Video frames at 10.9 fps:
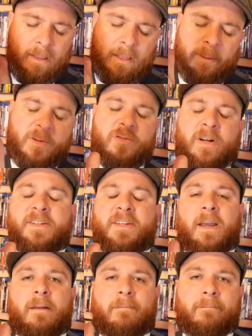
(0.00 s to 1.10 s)
Let me try this
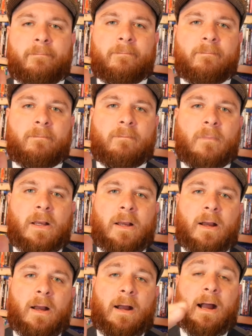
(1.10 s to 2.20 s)
again.
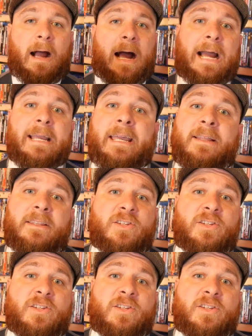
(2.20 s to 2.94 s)
I can't